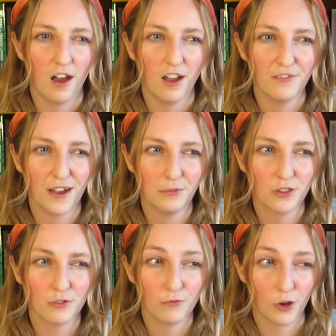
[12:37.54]
I found
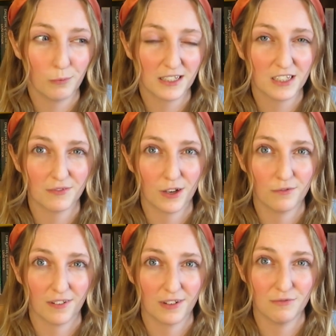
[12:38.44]
that the romance
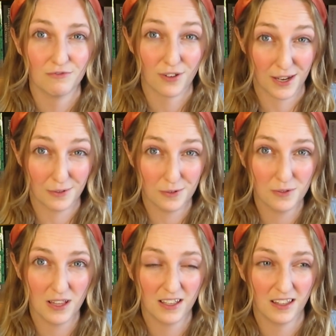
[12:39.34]
felt very
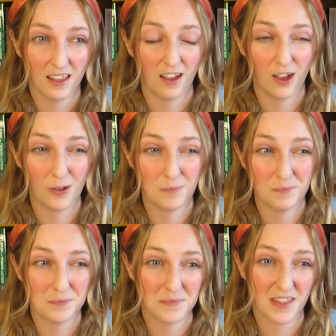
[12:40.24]
real.
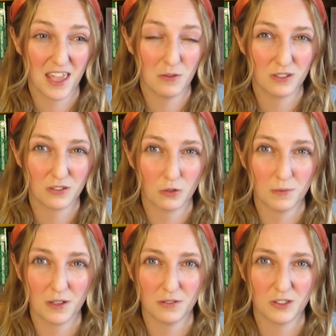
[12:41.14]
It was
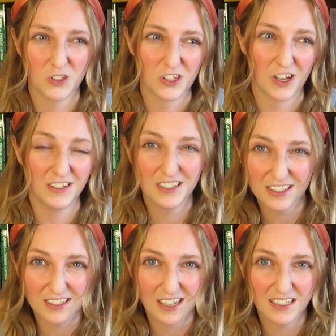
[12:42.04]
almost
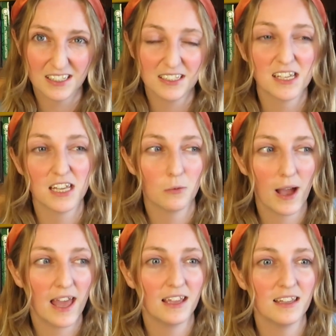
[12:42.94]
understated in a
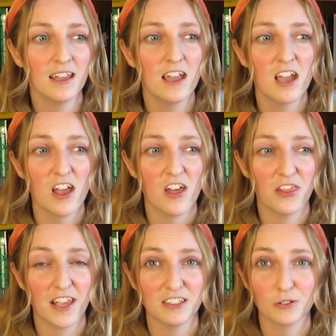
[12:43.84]
way.
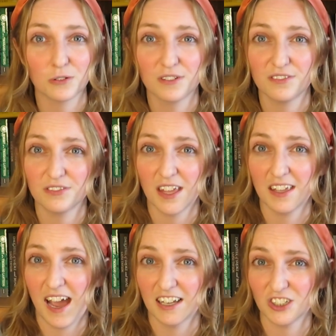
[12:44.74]
They
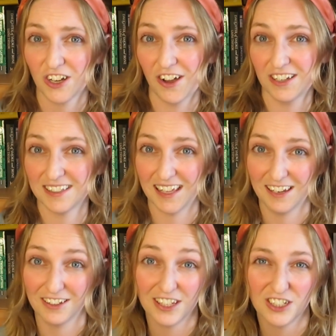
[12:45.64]
catch eyes, they
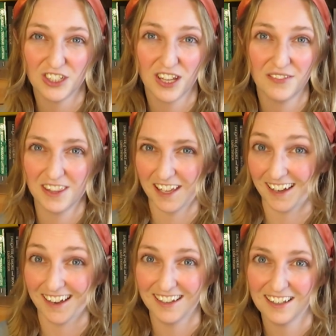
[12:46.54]
look at each other, they
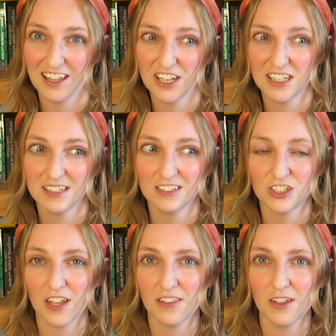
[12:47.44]
kind of like each
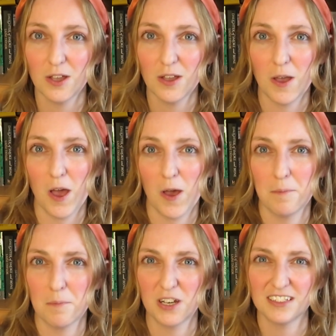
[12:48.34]
other,
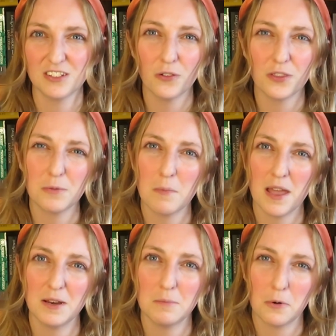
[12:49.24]
but it's not the
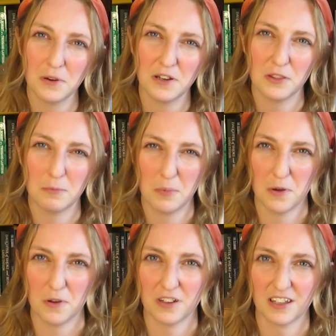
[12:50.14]
main point of the
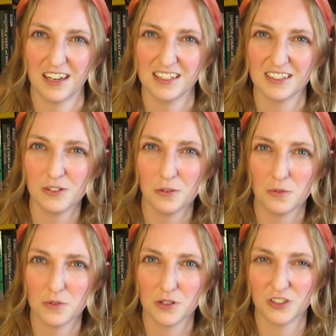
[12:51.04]
book, and it's not
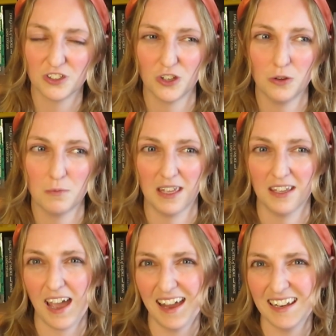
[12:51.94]
all
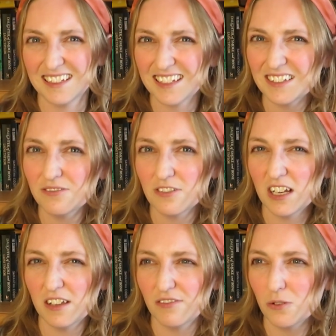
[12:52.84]
consuming, and it doesn't
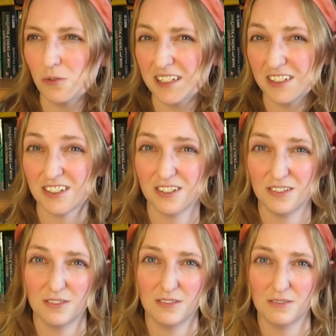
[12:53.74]
really fall
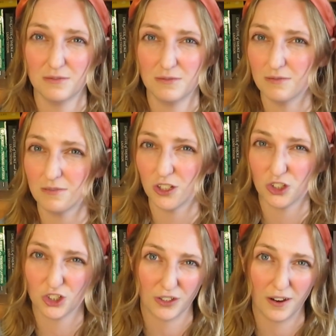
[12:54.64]
into a
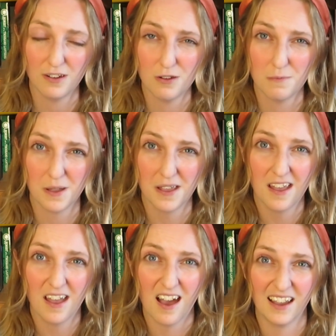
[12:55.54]
trope.
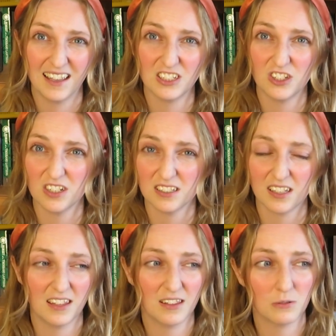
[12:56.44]
I guess you could
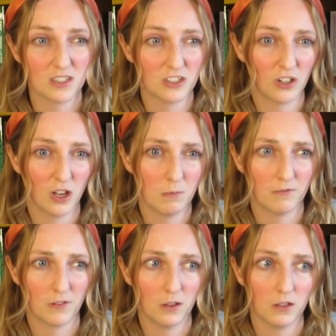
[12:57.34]
say there was the trope
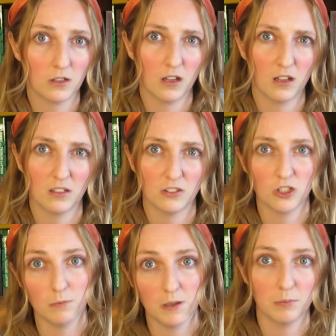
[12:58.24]
of like
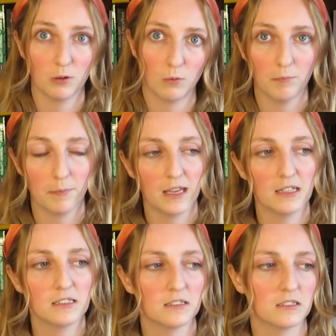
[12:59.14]
two people, one
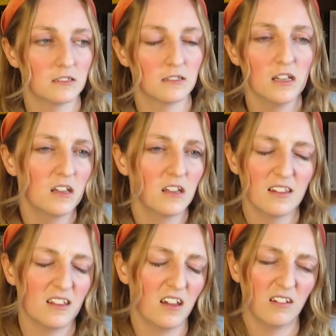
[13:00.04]
bed, and
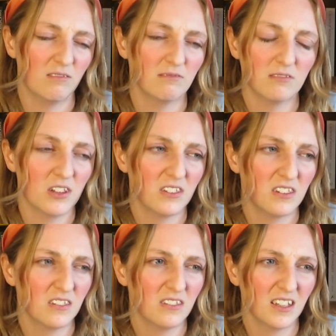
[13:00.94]

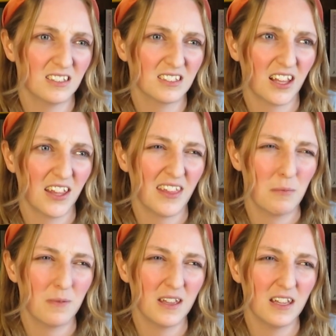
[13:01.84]
things like
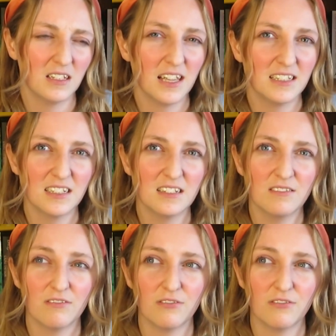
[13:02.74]
that, but it didn't